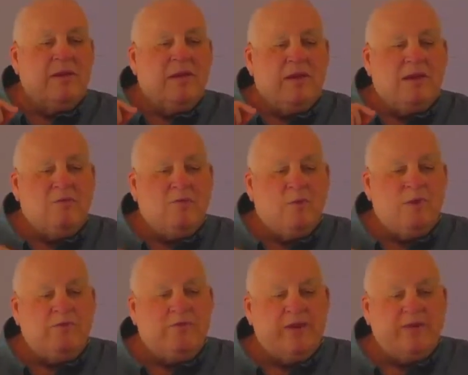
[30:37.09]
If we
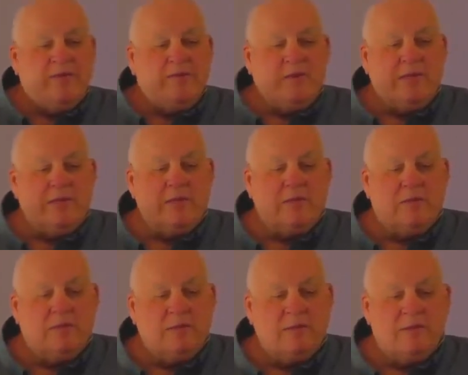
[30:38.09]
faithfully
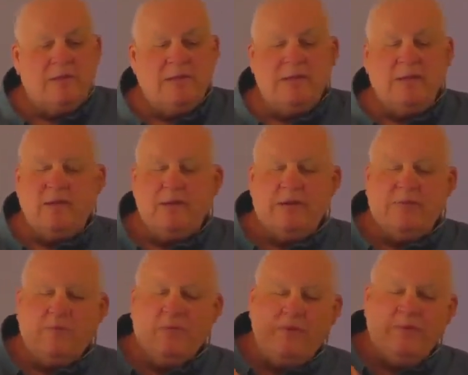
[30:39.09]
sow a seed, if
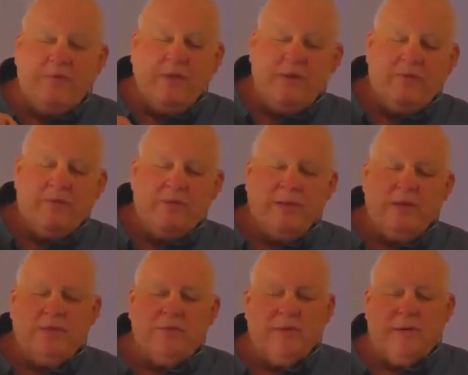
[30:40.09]
we faithfully
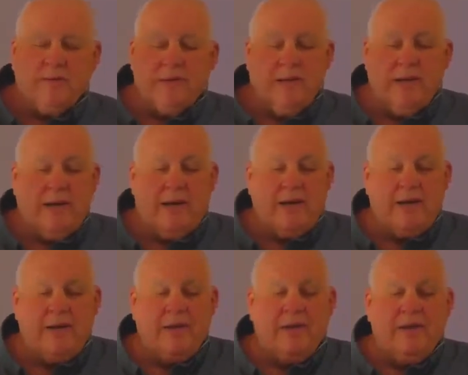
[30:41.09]
trust God
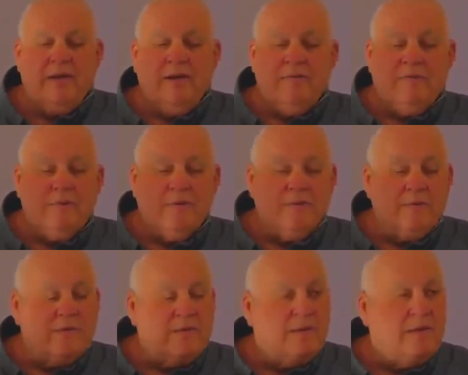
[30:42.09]
for the
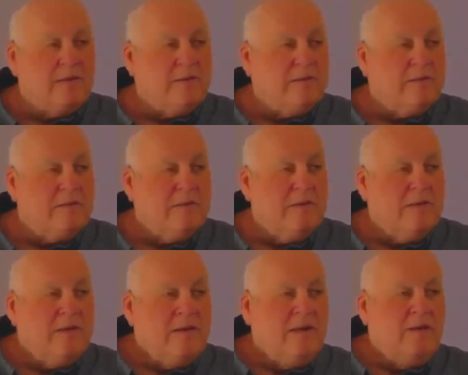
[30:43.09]
results,
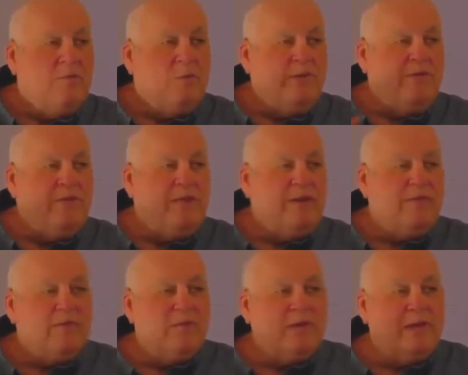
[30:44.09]
if we
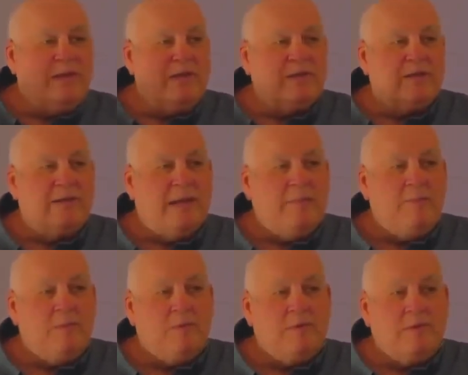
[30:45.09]
faithfully
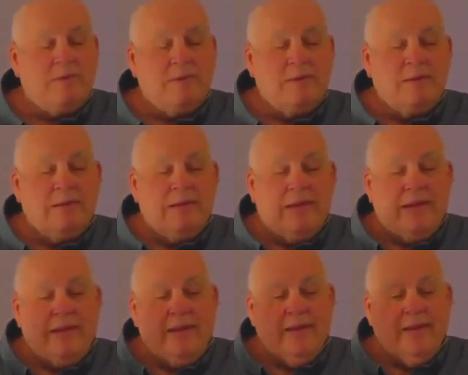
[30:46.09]
disciple,
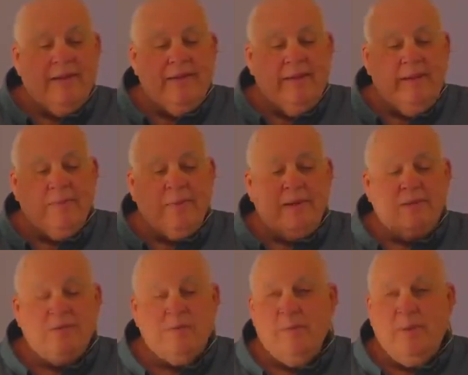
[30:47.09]
and that means
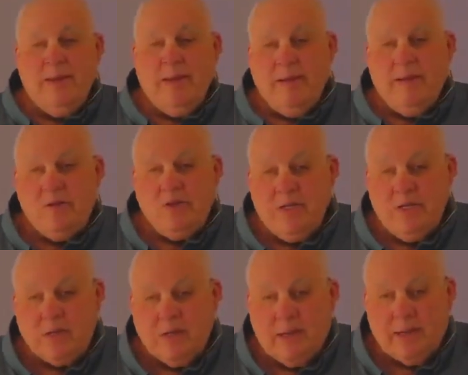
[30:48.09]
we may need to change a
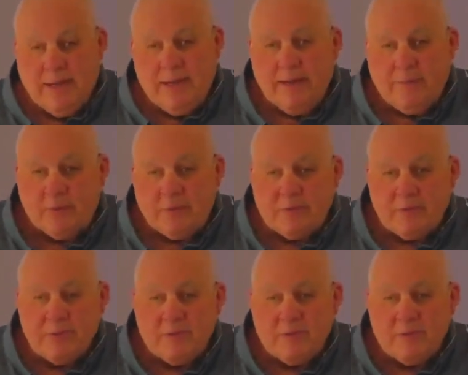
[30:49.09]
lot of diapers.